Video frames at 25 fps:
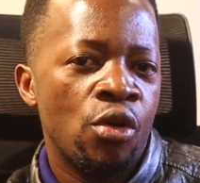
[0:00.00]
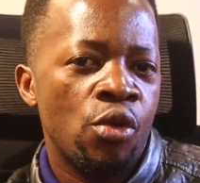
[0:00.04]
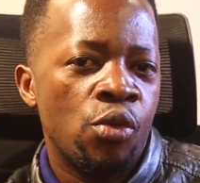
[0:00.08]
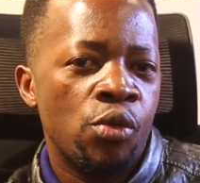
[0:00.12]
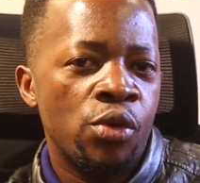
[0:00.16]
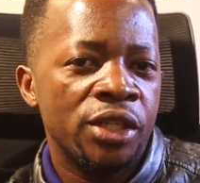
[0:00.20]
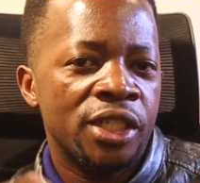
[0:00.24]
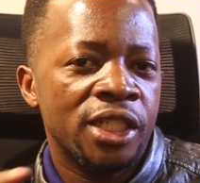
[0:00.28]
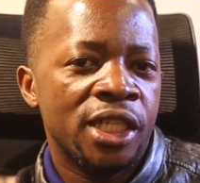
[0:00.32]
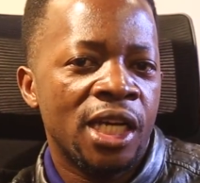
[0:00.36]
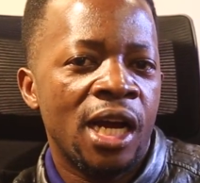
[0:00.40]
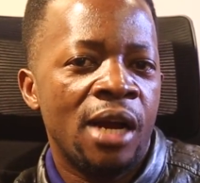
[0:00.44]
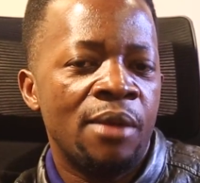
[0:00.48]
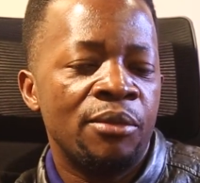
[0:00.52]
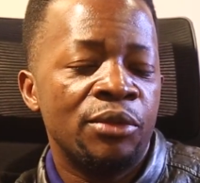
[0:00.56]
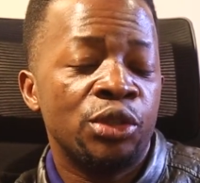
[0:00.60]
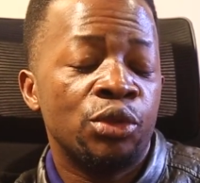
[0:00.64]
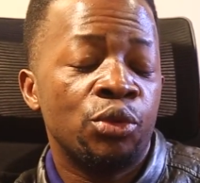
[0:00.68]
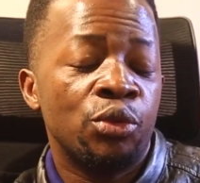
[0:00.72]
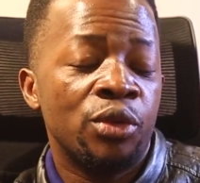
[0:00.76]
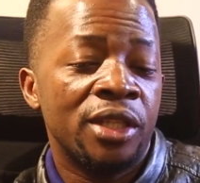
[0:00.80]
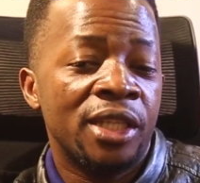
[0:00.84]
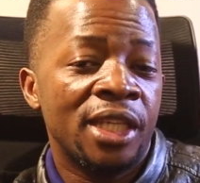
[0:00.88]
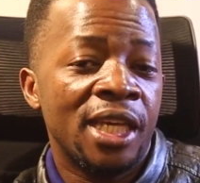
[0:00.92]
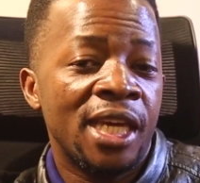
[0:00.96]
which comes
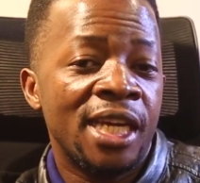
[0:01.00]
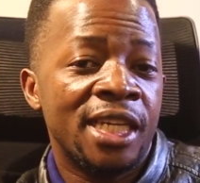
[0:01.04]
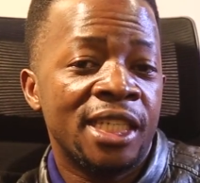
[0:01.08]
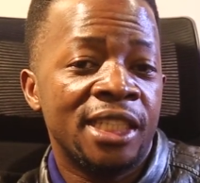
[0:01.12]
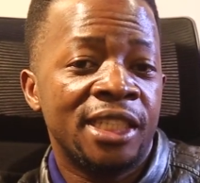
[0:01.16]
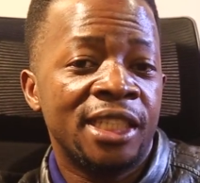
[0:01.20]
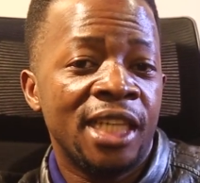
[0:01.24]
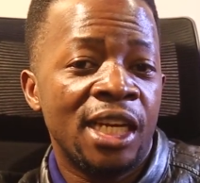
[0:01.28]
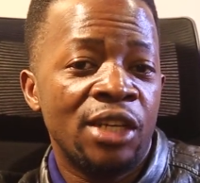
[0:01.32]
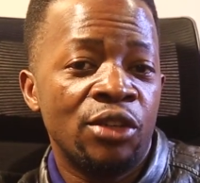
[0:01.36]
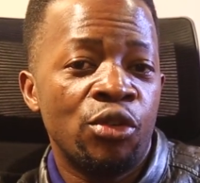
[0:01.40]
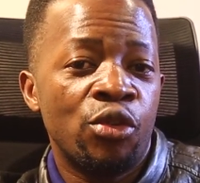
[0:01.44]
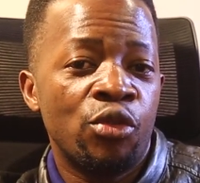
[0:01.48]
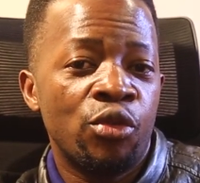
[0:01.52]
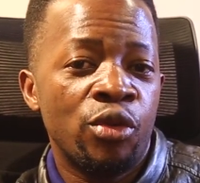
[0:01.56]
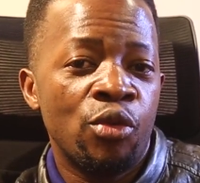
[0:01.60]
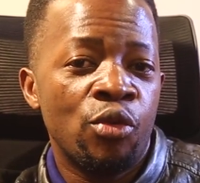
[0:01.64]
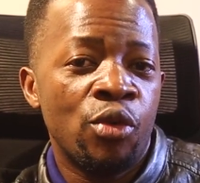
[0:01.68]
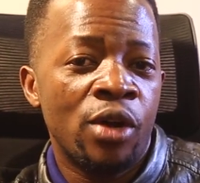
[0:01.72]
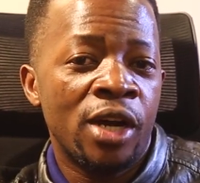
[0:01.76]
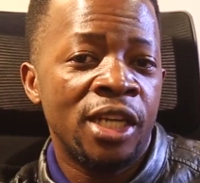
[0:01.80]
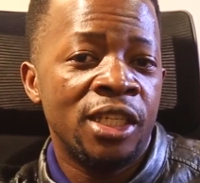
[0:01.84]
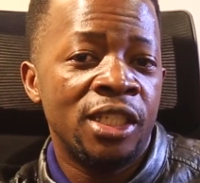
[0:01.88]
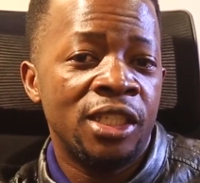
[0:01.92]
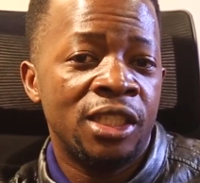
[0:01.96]
with external
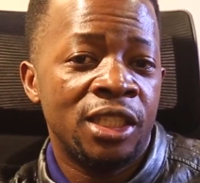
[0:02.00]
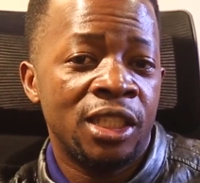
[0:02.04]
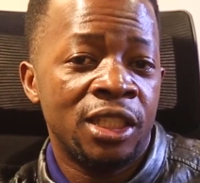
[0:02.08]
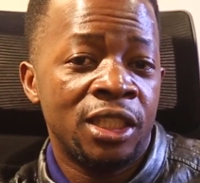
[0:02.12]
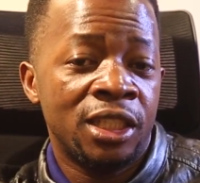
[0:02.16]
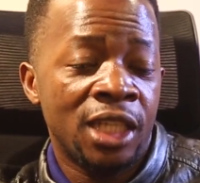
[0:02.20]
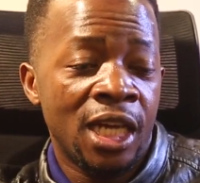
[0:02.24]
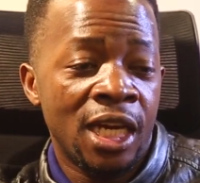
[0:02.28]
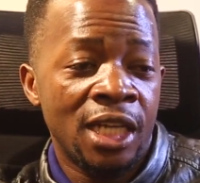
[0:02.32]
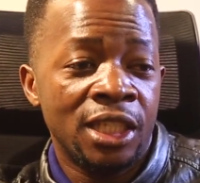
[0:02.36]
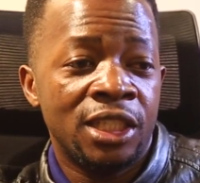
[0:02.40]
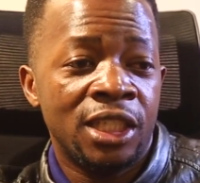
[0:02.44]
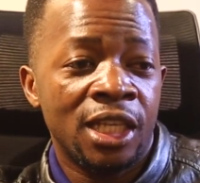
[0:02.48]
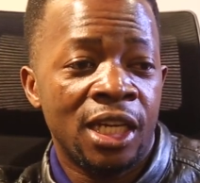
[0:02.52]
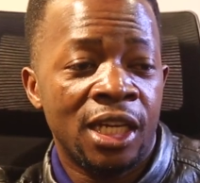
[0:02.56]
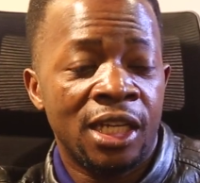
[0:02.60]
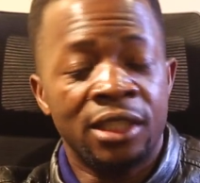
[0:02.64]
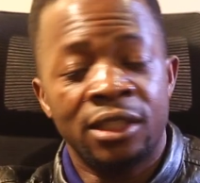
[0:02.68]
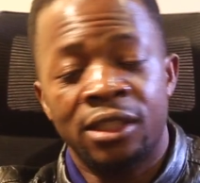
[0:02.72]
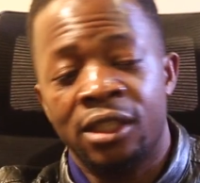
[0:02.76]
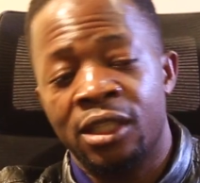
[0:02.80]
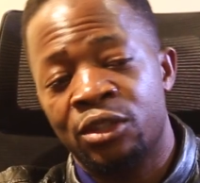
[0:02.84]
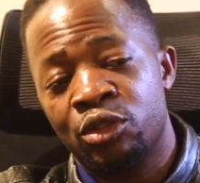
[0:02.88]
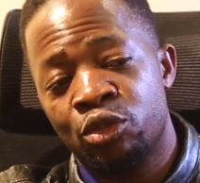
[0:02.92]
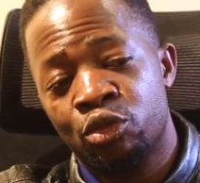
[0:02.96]
rewards, such
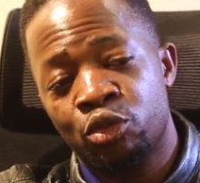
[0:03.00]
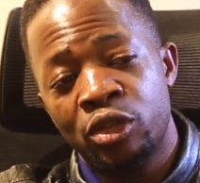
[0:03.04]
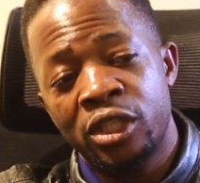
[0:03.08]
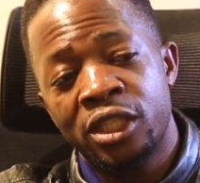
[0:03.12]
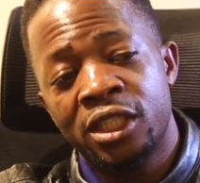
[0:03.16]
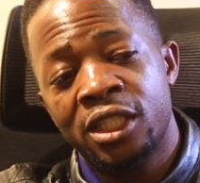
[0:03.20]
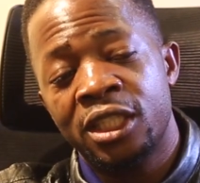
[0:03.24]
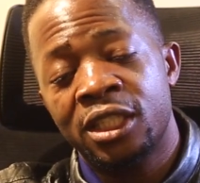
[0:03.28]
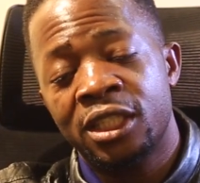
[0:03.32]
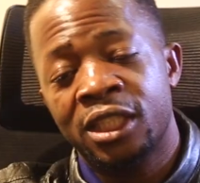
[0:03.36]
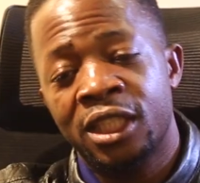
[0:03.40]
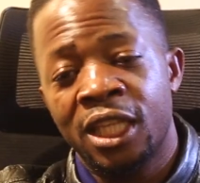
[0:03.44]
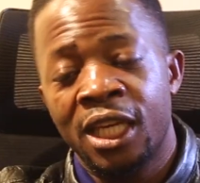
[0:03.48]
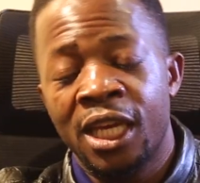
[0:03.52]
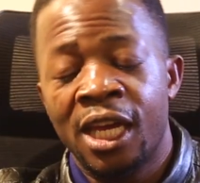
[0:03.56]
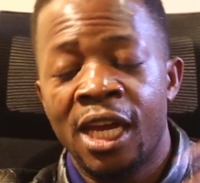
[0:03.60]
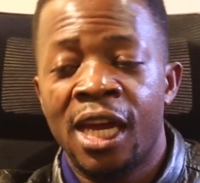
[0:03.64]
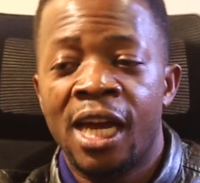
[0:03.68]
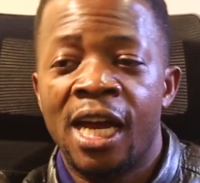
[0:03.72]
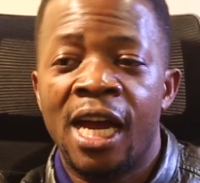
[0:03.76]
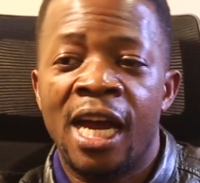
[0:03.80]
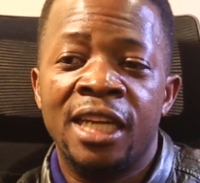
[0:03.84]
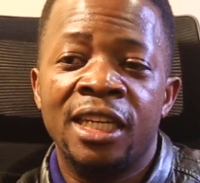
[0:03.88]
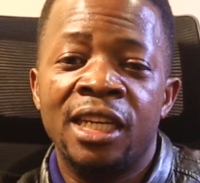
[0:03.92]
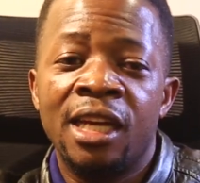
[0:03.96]
as a sweet is
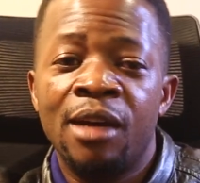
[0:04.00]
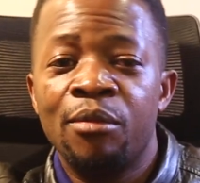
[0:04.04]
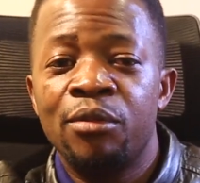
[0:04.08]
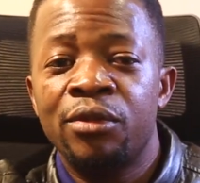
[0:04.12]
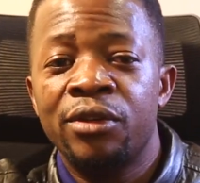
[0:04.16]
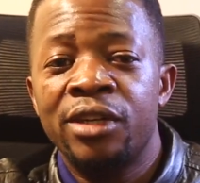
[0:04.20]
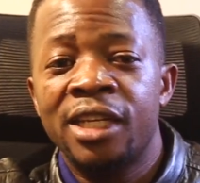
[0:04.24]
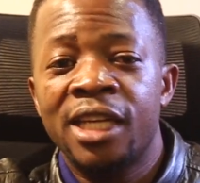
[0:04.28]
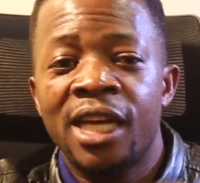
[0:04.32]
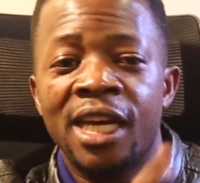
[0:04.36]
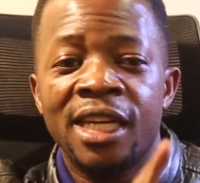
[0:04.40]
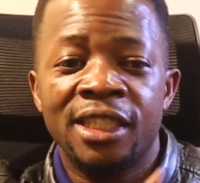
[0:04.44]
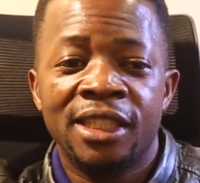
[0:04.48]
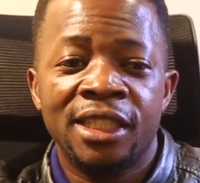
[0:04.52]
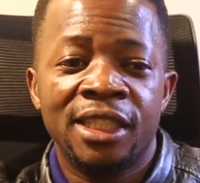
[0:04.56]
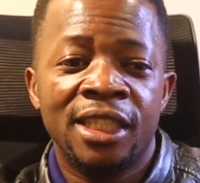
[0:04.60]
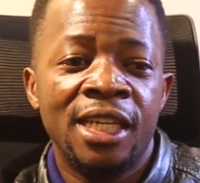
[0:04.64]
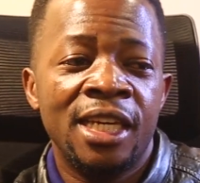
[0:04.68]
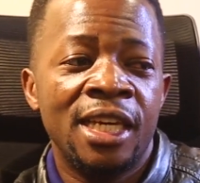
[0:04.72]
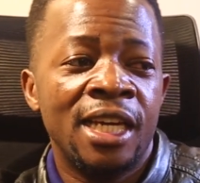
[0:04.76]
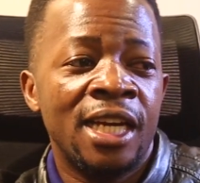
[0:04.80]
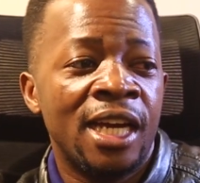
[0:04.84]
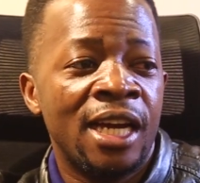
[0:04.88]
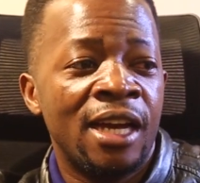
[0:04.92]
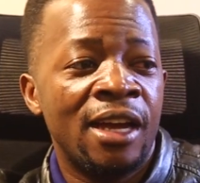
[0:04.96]
there, an umbrella is
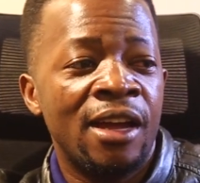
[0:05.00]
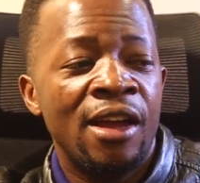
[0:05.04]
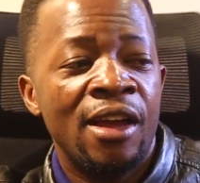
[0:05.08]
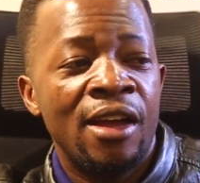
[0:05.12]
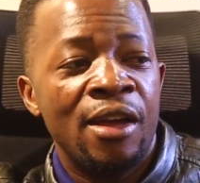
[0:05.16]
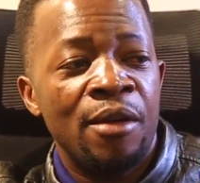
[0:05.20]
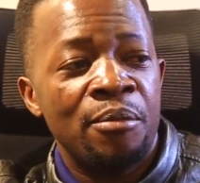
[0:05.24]
here,